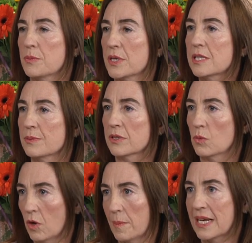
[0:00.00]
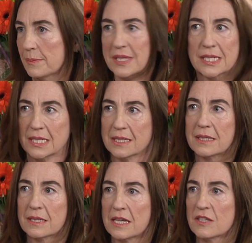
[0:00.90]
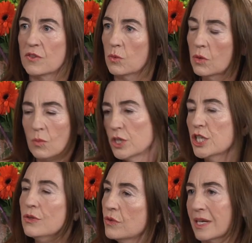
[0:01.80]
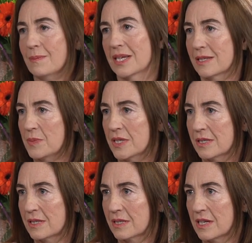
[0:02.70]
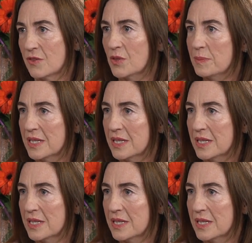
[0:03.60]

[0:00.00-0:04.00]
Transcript: the principles of what make businesses successful, what, what do you think makes a person successful in